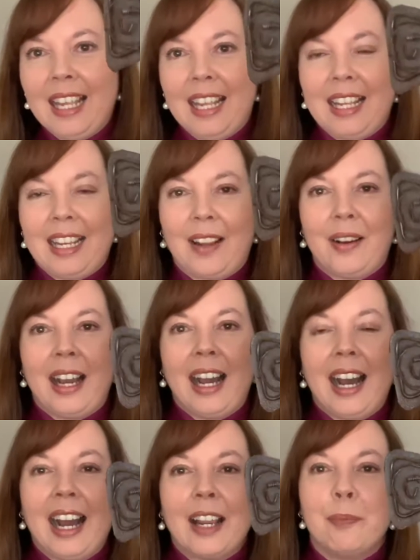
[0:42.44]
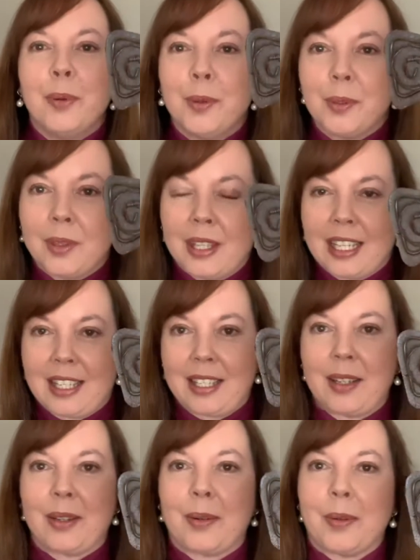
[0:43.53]
Now, I bought this
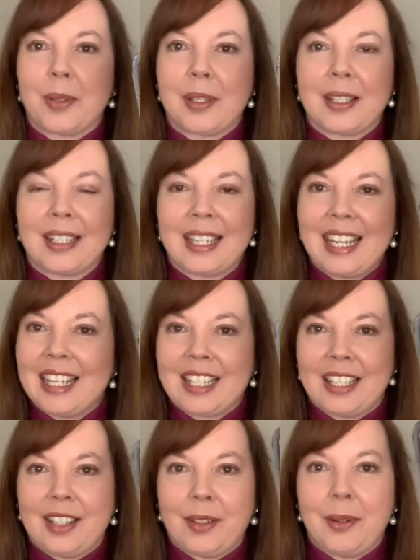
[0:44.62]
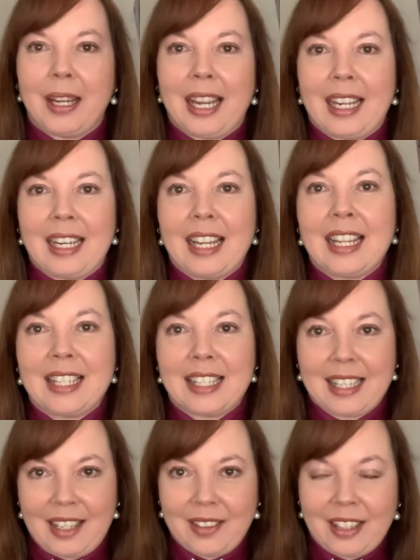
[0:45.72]
cross years ago in
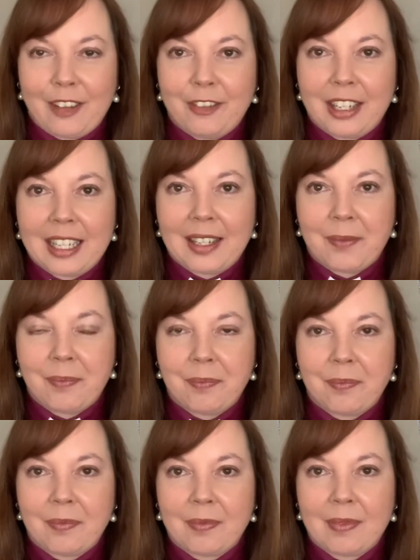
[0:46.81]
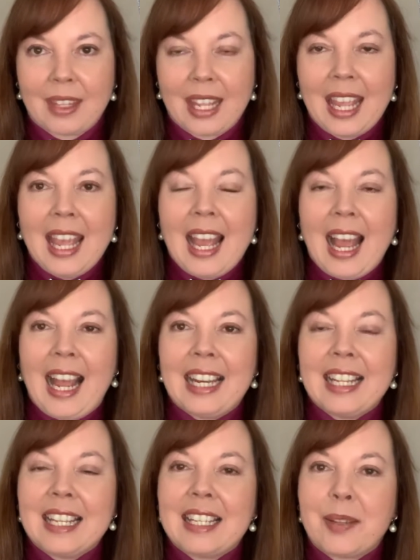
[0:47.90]
South Africa. And it
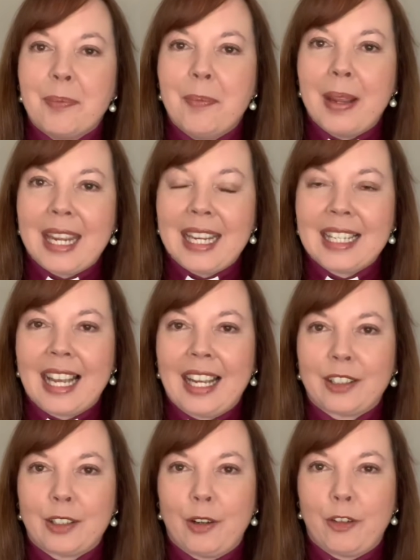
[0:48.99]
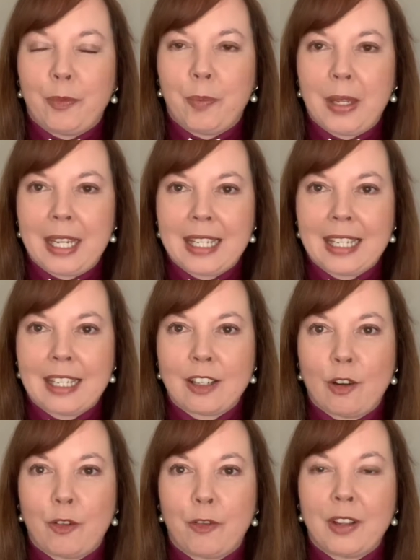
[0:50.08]
is made out of pieces
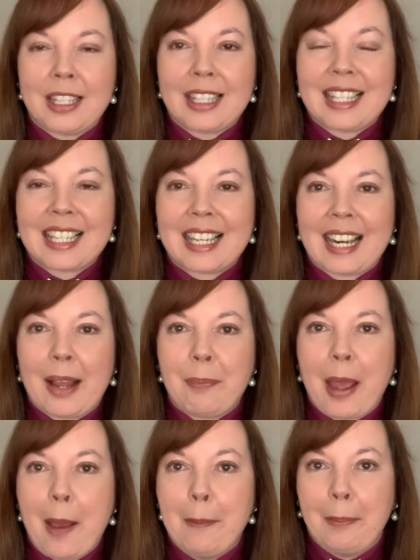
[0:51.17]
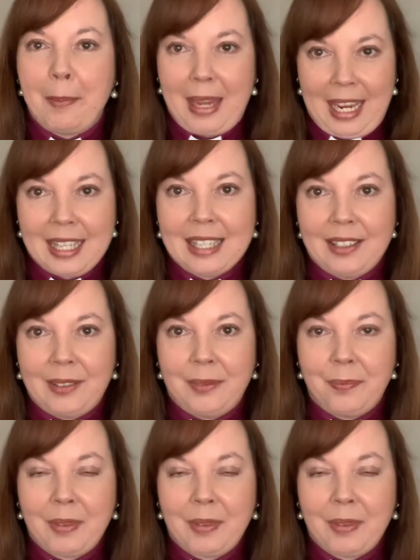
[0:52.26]
of scrap metal